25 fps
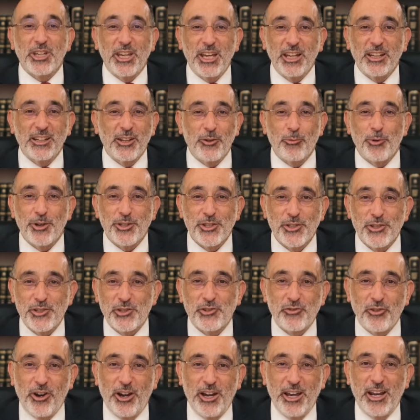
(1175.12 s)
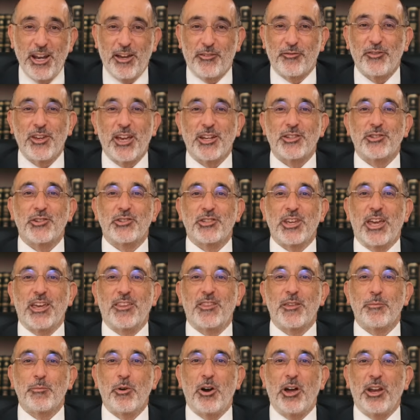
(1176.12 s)
Hitler wasn't strong enough yet to
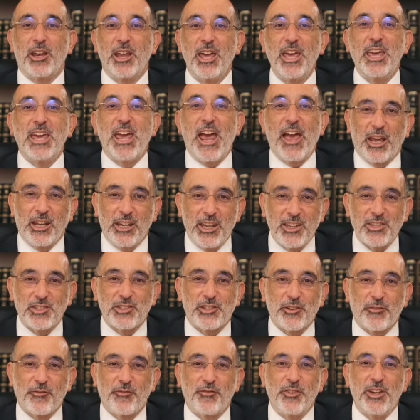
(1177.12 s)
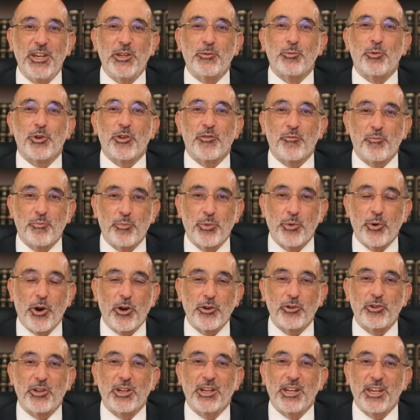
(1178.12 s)
take them on, and his defeat would have
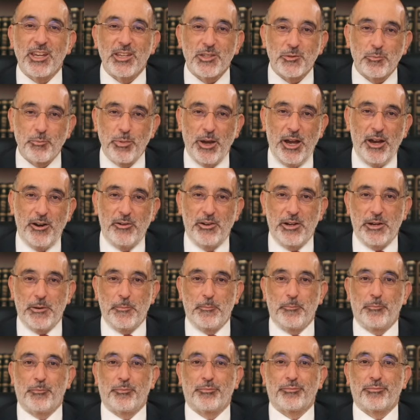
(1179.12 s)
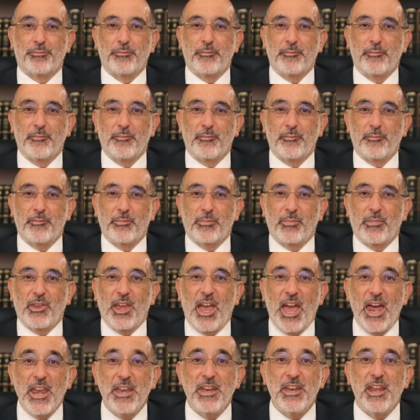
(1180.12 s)
broken his power.
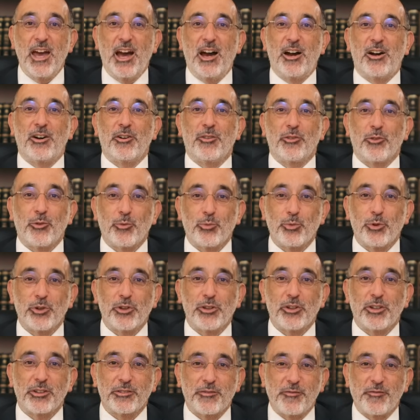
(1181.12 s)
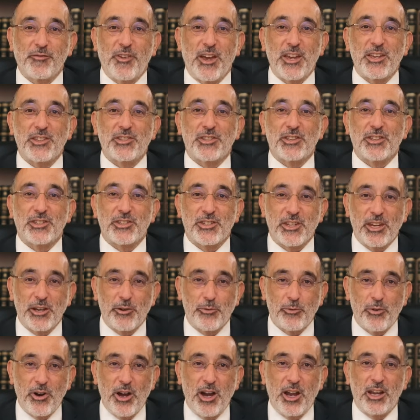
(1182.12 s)
And now the world faces
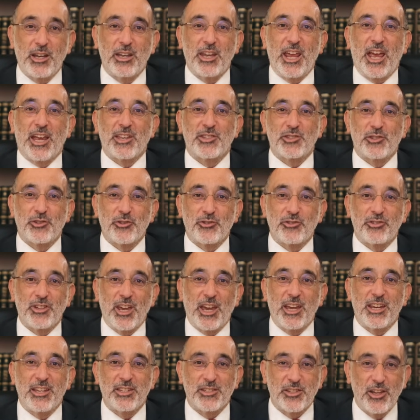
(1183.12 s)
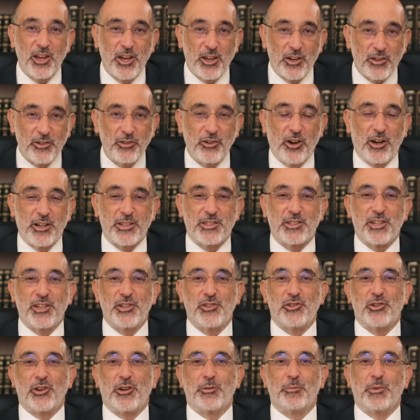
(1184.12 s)
Iran as today's Nazi
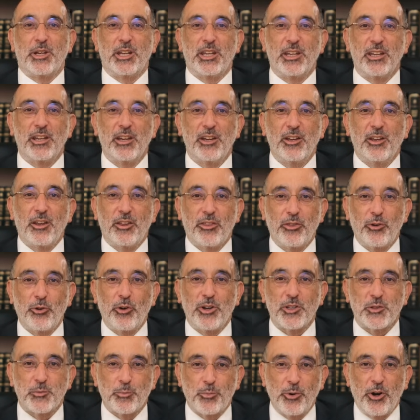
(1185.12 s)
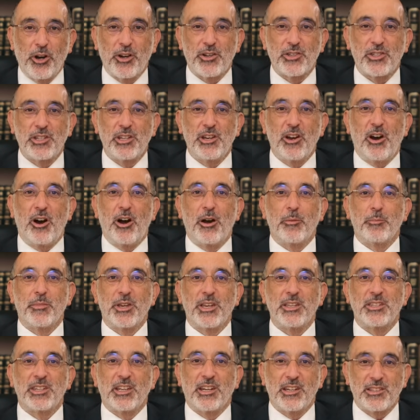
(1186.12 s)
Germany. Through its proxy
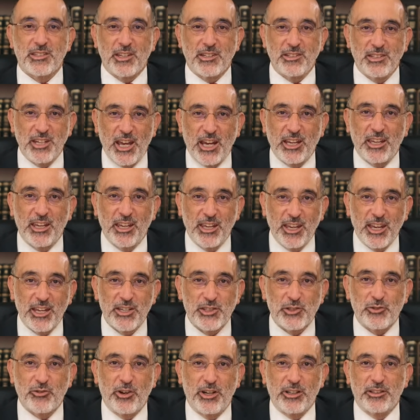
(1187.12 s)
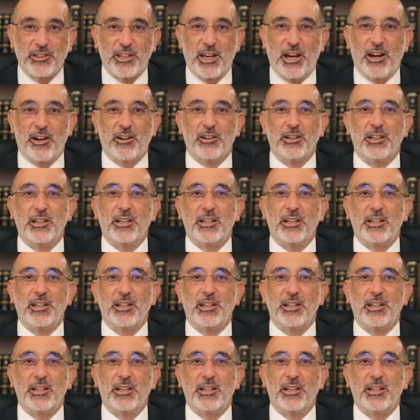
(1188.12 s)
armies, it is attacking Israel now.